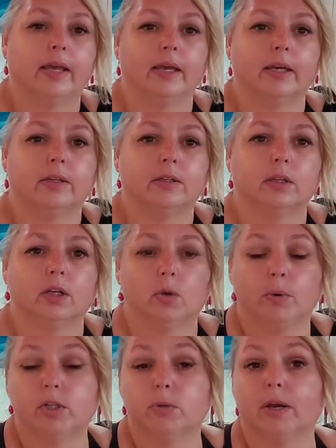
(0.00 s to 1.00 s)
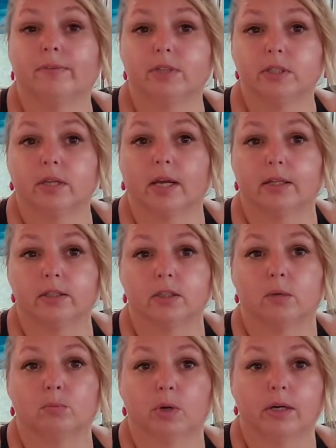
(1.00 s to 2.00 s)
and, you know, I do have to stay on
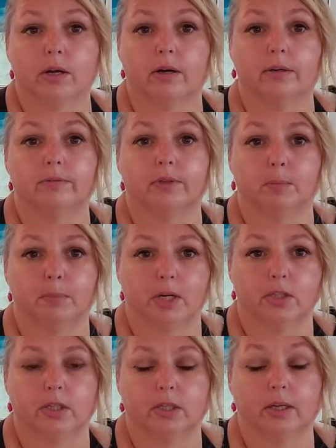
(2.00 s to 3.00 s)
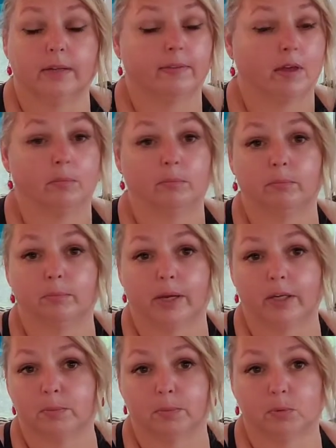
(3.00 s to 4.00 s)
somewhat of a budget. Not that
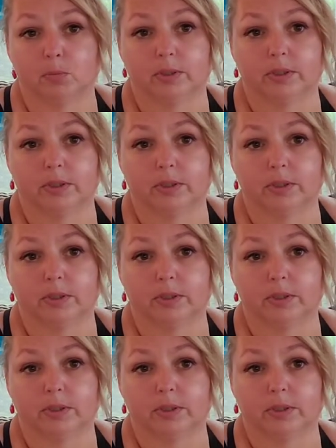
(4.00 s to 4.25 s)
my husband